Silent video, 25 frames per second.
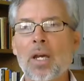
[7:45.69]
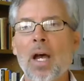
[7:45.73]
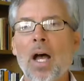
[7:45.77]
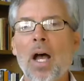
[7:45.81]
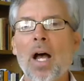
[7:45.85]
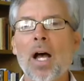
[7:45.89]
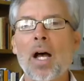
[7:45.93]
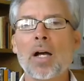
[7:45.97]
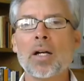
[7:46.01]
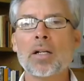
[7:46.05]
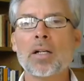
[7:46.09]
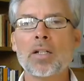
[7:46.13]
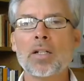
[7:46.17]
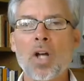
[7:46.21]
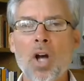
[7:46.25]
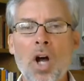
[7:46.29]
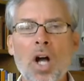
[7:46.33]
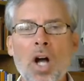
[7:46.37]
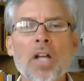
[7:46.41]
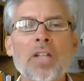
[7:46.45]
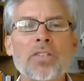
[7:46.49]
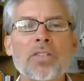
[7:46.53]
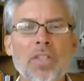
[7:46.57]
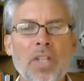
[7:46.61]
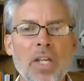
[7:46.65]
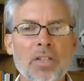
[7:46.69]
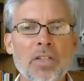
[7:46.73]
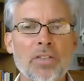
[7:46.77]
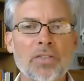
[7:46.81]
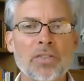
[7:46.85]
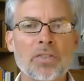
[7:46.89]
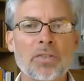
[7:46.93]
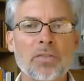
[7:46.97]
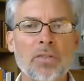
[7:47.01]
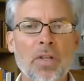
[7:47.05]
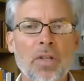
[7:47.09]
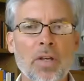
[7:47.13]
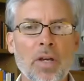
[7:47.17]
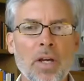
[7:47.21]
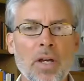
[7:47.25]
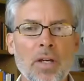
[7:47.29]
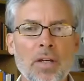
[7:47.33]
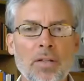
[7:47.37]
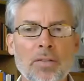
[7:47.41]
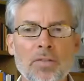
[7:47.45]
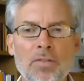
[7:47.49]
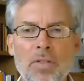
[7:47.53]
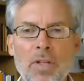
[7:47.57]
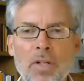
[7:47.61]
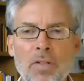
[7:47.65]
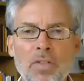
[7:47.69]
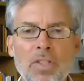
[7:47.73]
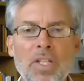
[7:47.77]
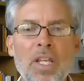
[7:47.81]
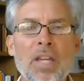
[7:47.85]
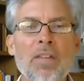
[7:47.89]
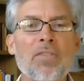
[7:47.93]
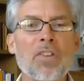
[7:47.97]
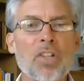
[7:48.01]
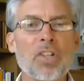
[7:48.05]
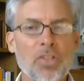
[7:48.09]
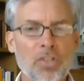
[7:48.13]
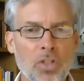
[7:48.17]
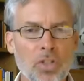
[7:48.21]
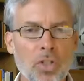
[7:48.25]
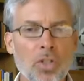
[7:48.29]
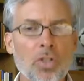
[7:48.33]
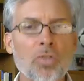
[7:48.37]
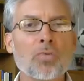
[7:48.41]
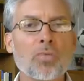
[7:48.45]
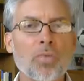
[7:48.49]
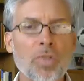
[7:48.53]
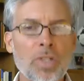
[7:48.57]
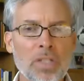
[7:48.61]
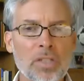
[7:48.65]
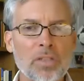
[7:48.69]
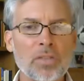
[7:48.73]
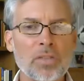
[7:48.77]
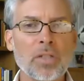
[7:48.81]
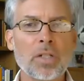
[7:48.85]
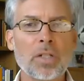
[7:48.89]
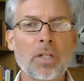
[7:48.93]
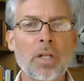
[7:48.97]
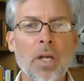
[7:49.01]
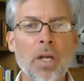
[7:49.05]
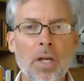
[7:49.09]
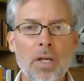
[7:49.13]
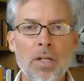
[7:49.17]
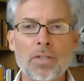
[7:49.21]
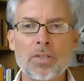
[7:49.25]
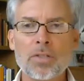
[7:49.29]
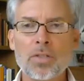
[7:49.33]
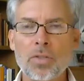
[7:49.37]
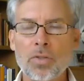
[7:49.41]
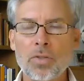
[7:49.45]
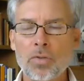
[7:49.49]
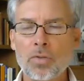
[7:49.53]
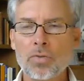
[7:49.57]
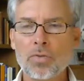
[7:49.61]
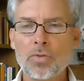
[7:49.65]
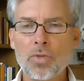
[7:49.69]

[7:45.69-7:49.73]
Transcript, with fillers: uh, cause us, uh, give us good reason to,